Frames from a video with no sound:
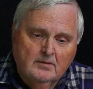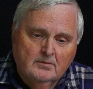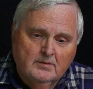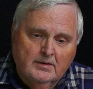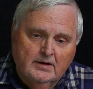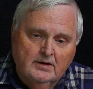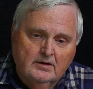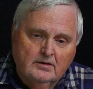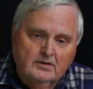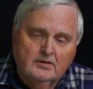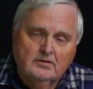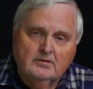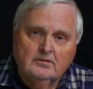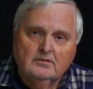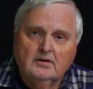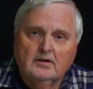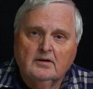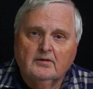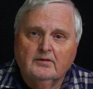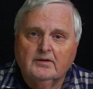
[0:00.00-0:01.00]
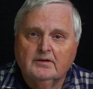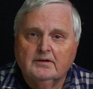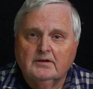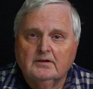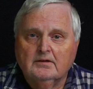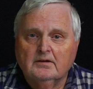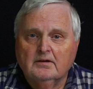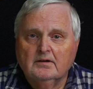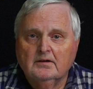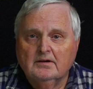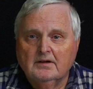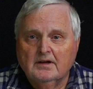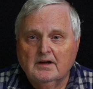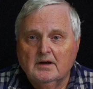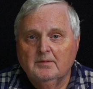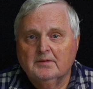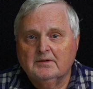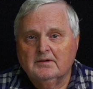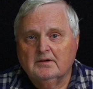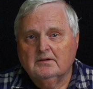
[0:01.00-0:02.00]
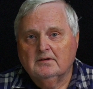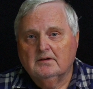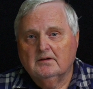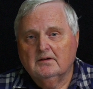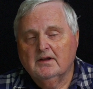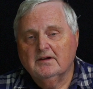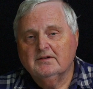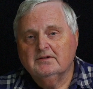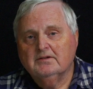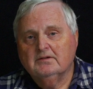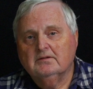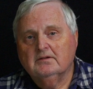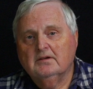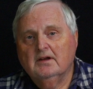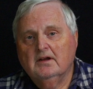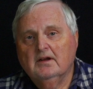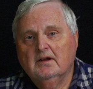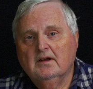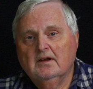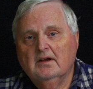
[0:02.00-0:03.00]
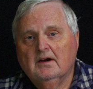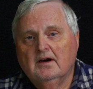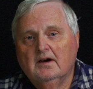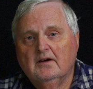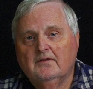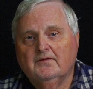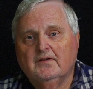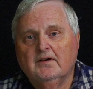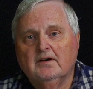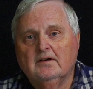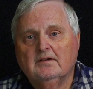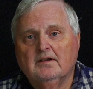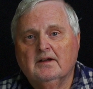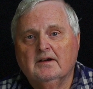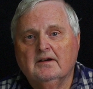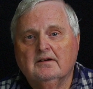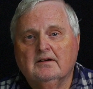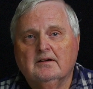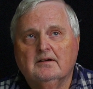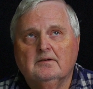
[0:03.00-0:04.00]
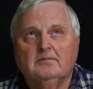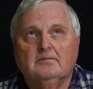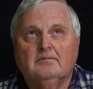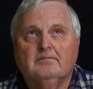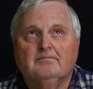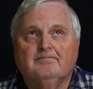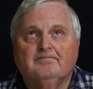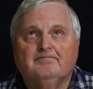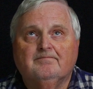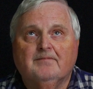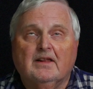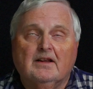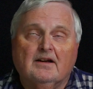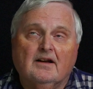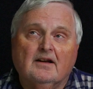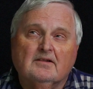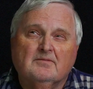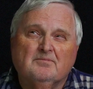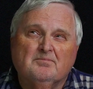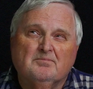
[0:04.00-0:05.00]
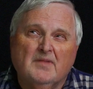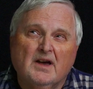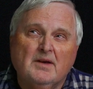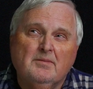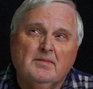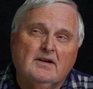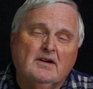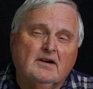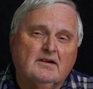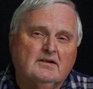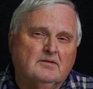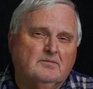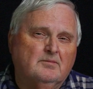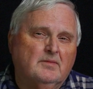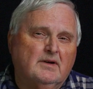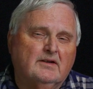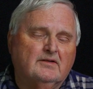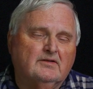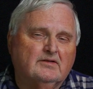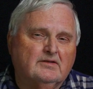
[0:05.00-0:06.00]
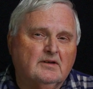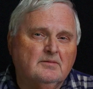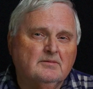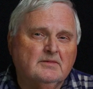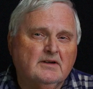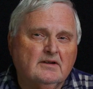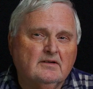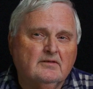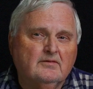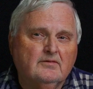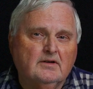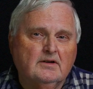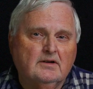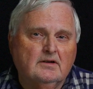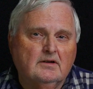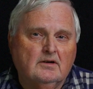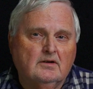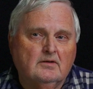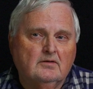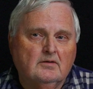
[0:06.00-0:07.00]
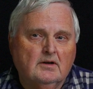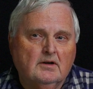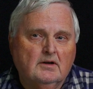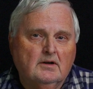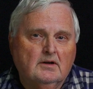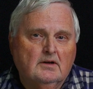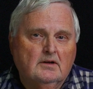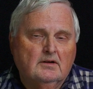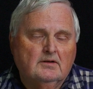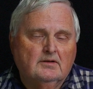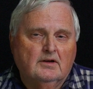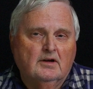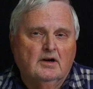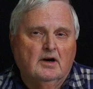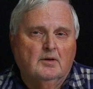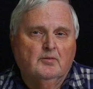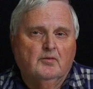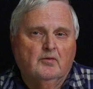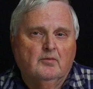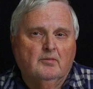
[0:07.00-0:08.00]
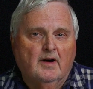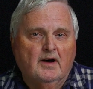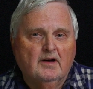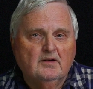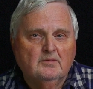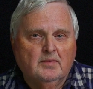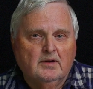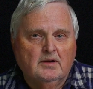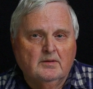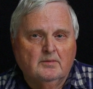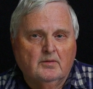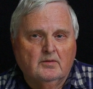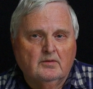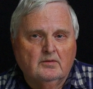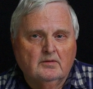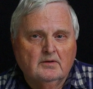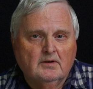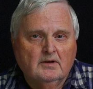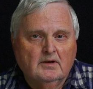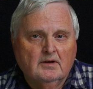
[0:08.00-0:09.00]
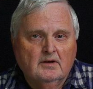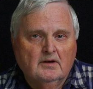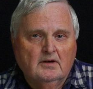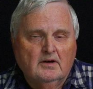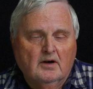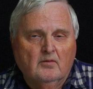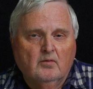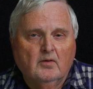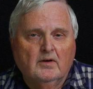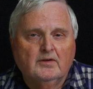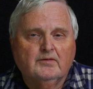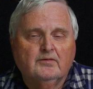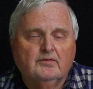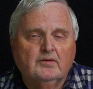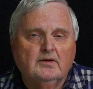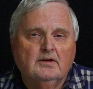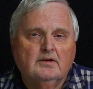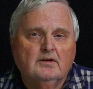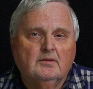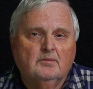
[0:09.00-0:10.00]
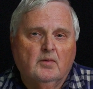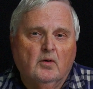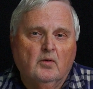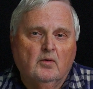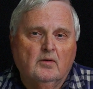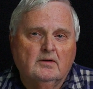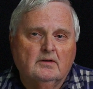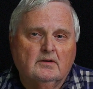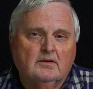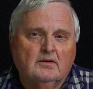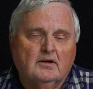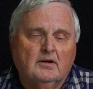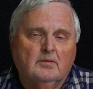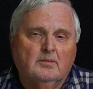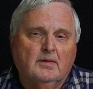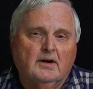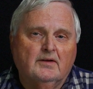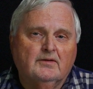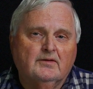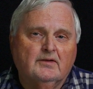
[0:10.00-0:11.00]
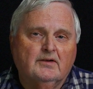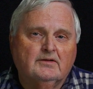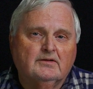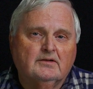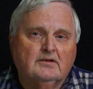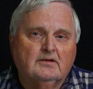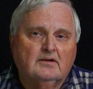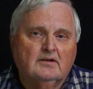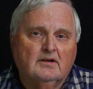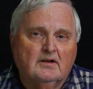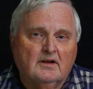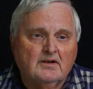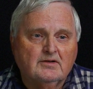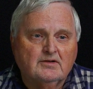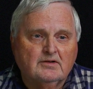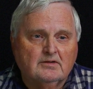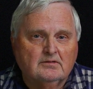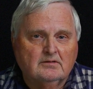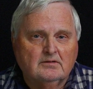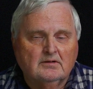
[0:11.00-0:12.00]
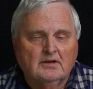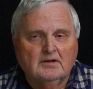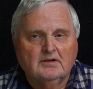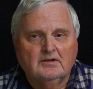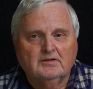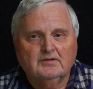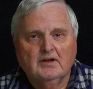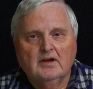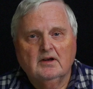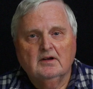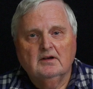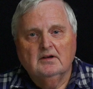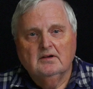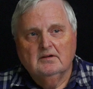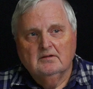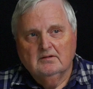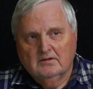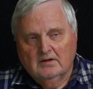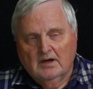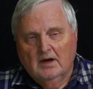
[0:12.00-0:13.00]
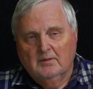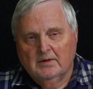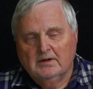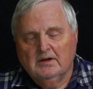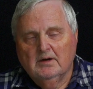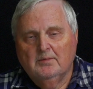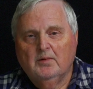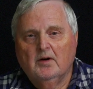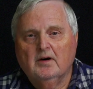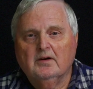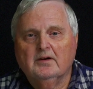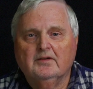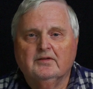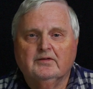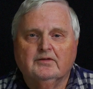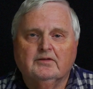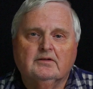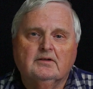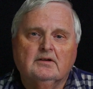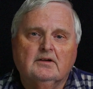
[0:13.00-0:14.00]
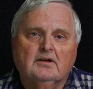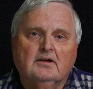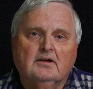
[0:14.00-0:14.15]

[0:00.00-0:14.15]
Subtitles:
but in lieu of the imminent election, I felt like maybe I could make some kind of video to help remind people of what's really important about this election that is coming upon us,